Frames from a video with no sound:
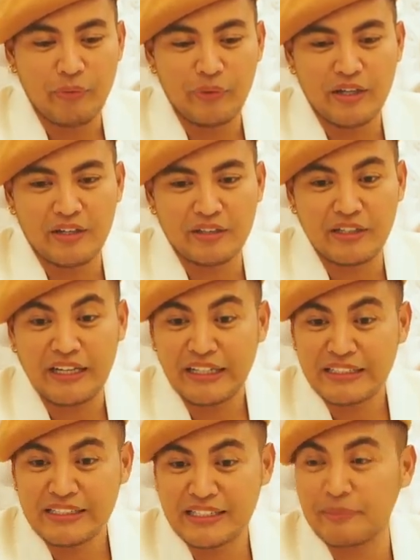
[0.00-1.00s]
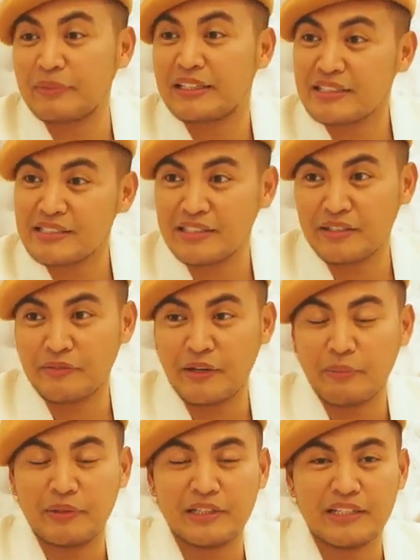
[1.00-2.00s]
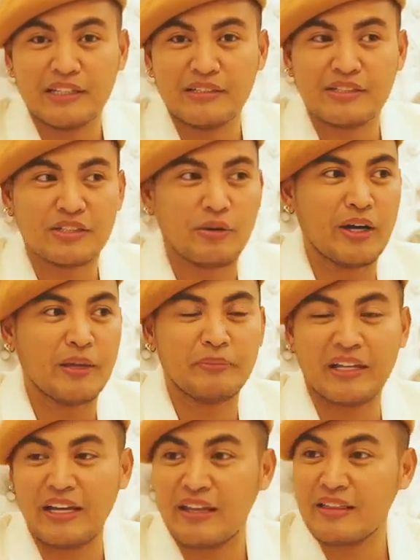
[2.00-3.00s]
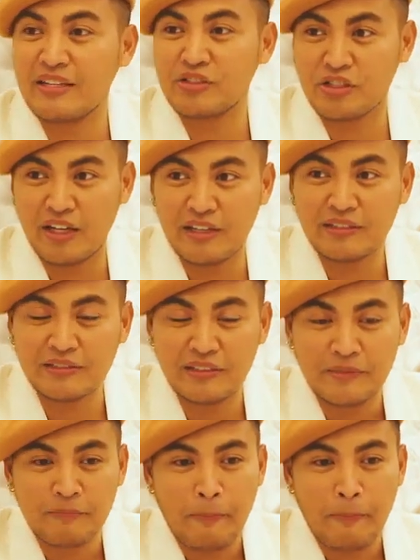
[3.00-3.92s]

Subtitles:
we are 9 siblings in the family. So, I'm the 8th child.